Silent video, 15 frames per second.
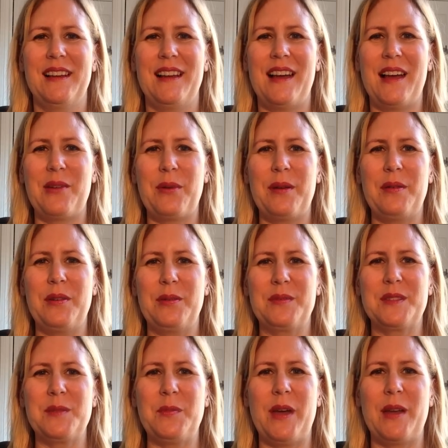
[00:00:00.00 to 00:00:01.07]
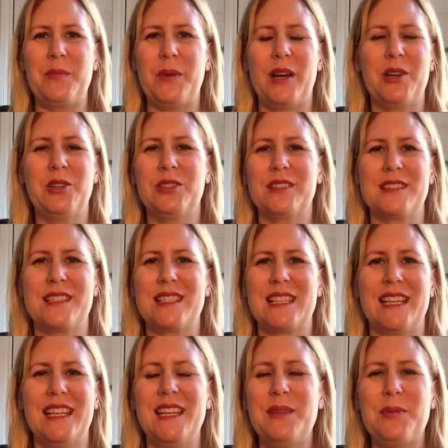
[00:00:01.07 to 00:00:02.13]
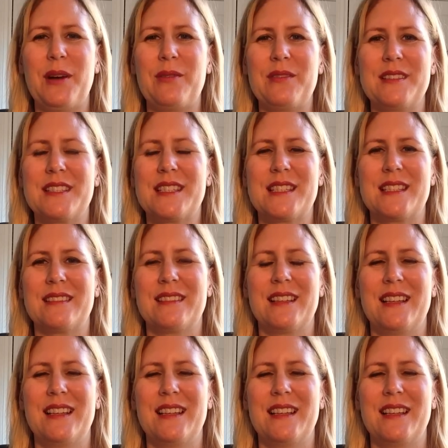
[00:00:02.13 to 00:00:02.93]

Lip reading: I went up to bed but I couldn't sleep. I was